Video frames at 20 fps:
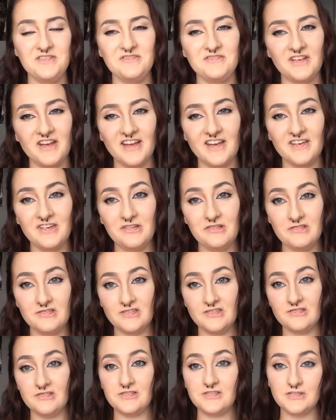You can
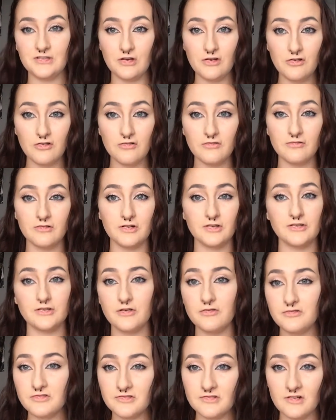use your stove or
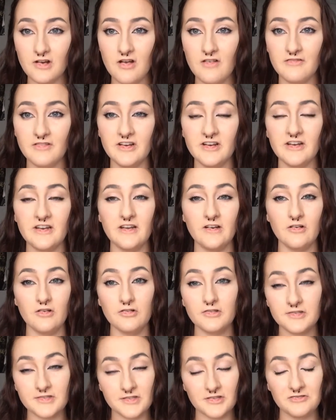toaster oven. It
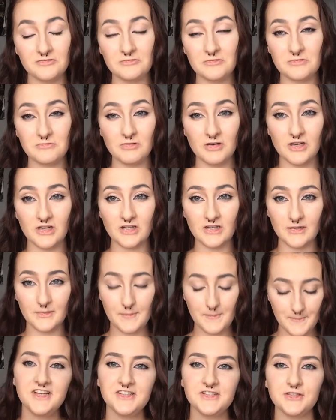also would work.
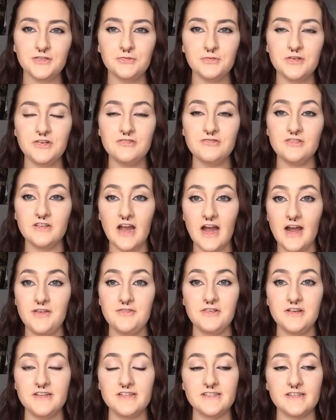So when you
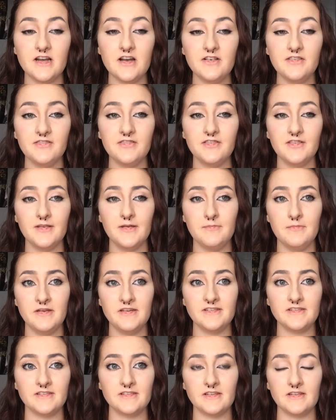dehydrate stuff, they
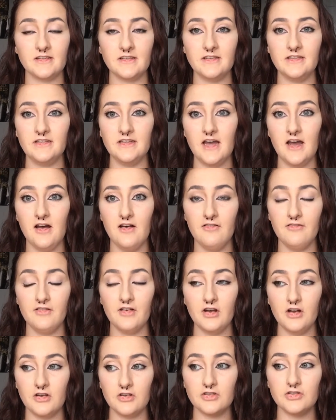basically have
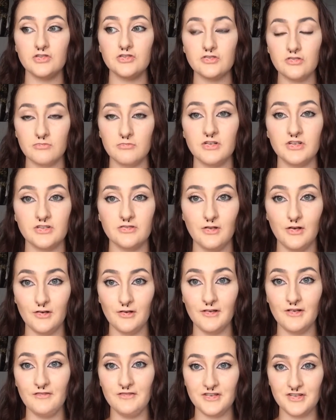so much
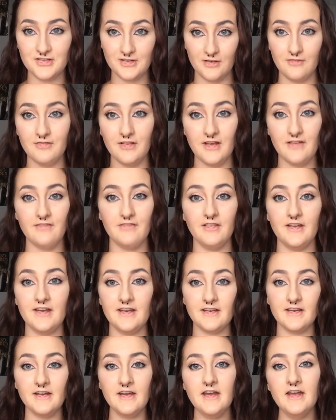longer of a shelf life.
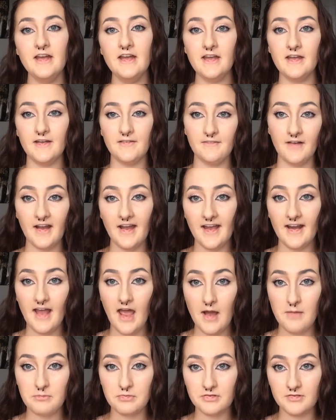Like if I had
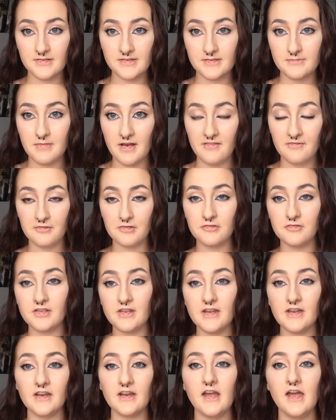apples in my fruit
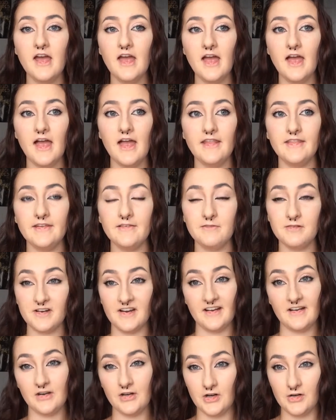thing and they were
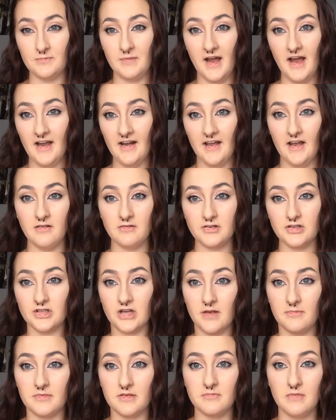gonna go bad, I would
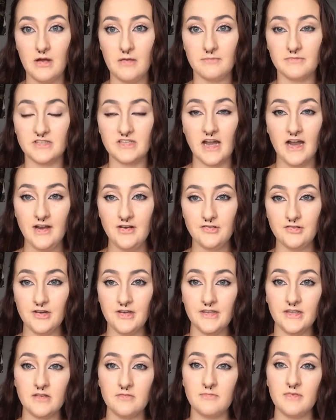chop them up,
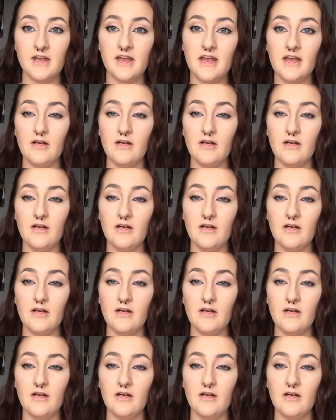dehydrate them,